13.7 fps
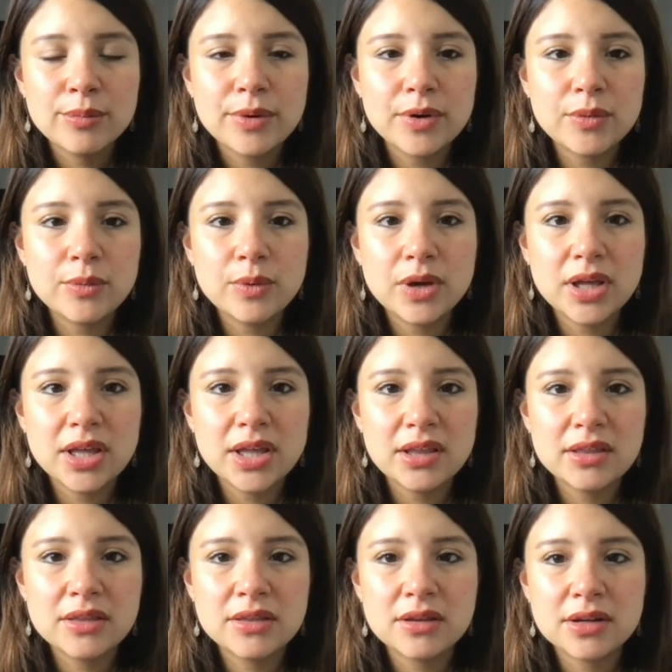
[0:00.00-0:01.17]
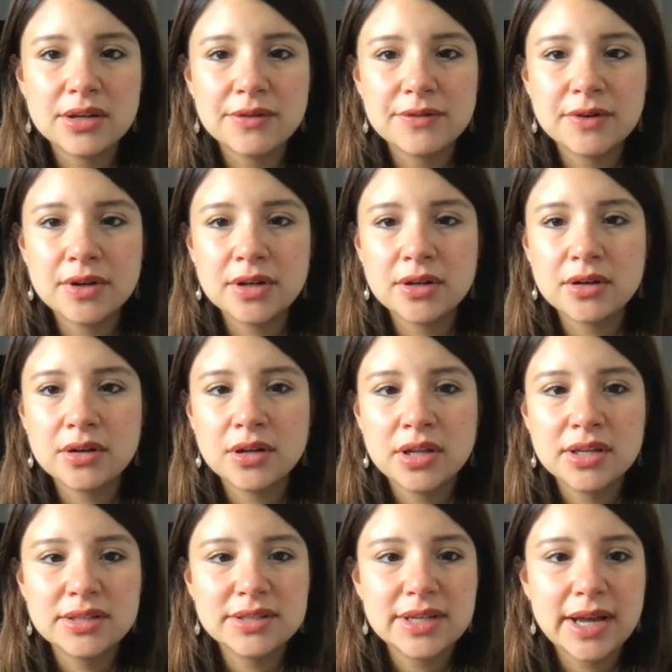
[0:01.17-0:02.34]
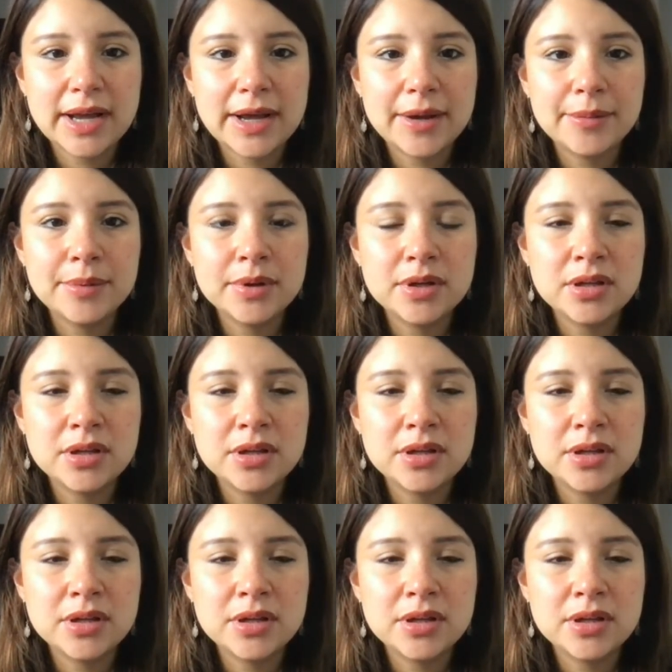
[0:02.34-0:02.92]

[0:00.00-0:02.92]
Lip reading: but with a different tab.